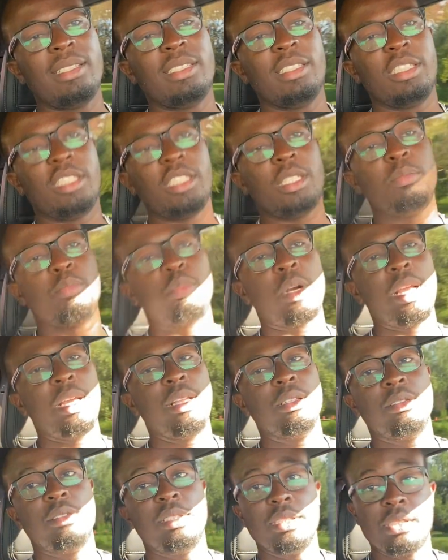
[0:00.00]
the Jeep
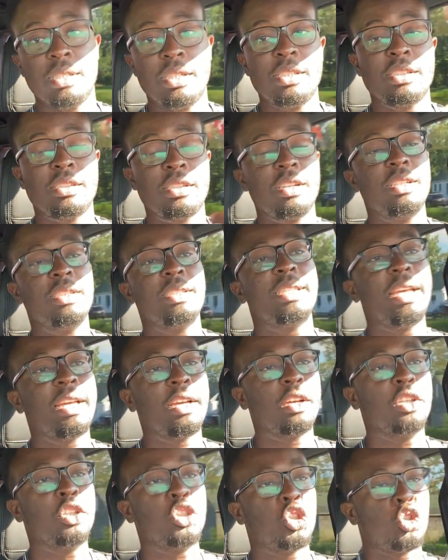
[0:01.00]
Wrangler is, it is going to take
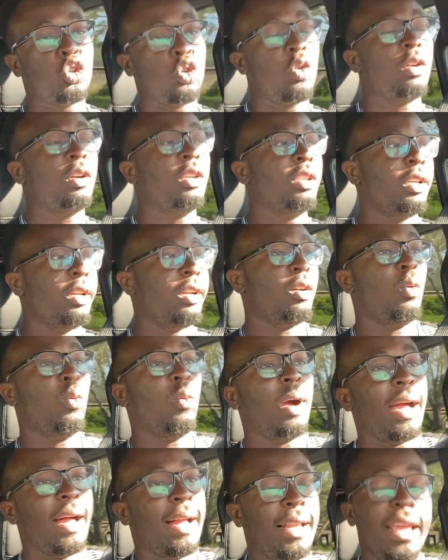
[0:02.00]
a short little
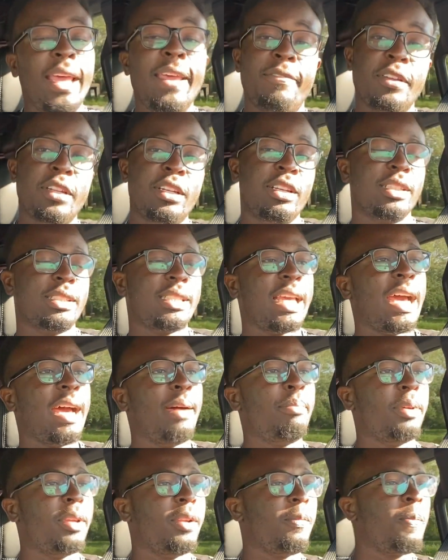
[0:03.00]
while if it does
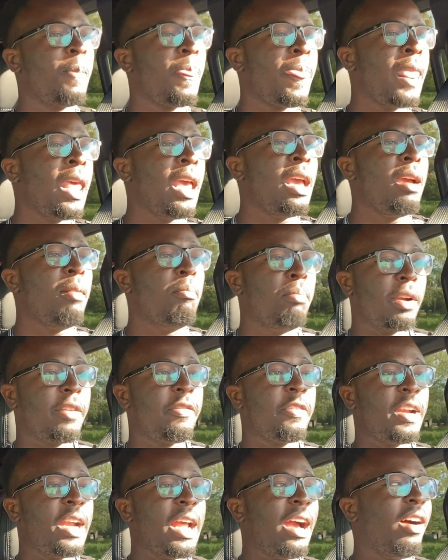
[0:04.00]
happen. But
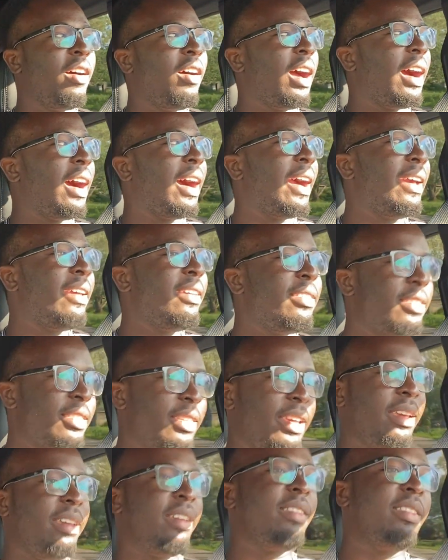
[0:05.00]
for now, I
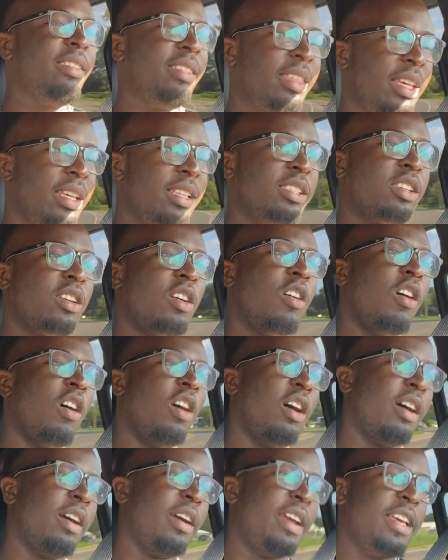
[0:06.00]
think this
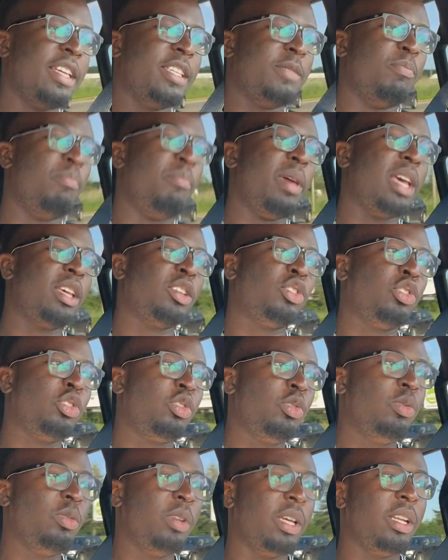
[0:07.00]
car is best
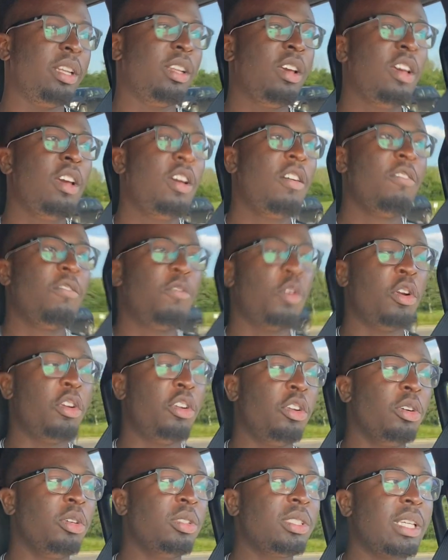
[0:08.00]
suited for
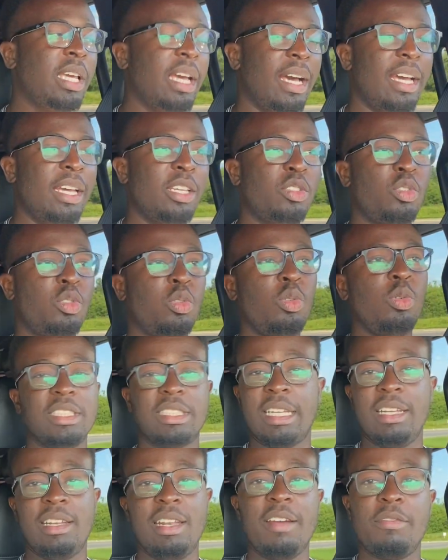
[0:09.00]
those guys who
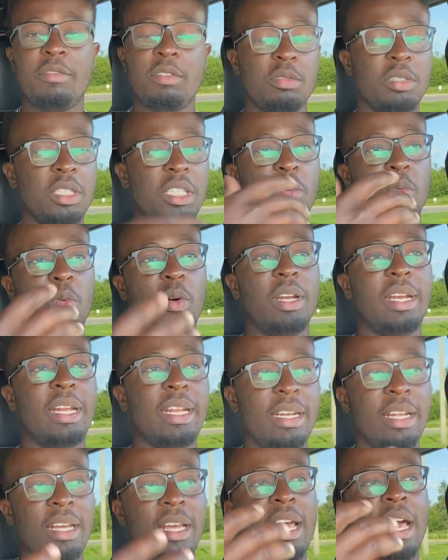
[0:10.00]
never really wanted
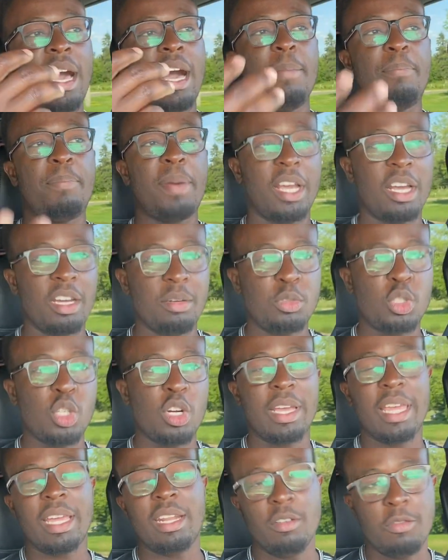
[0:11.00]
a pickup
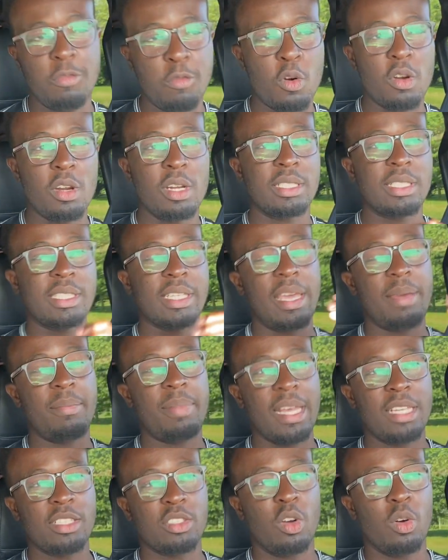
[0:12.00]
truck, and the Ford Escape
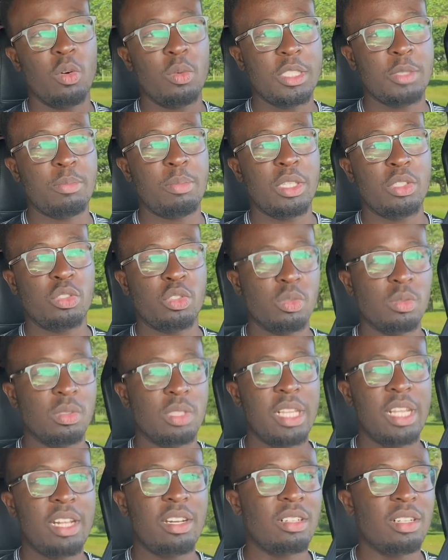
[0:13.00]
has always been too
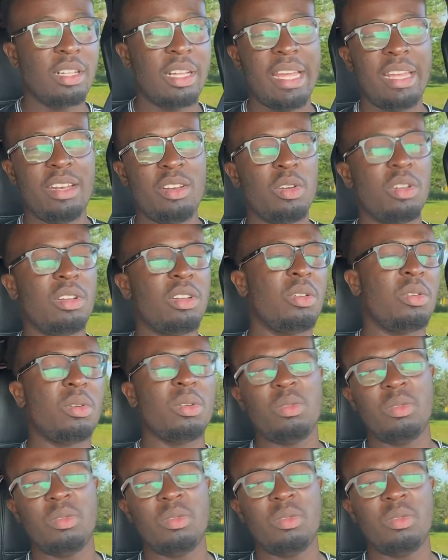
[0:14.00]
little, and they don't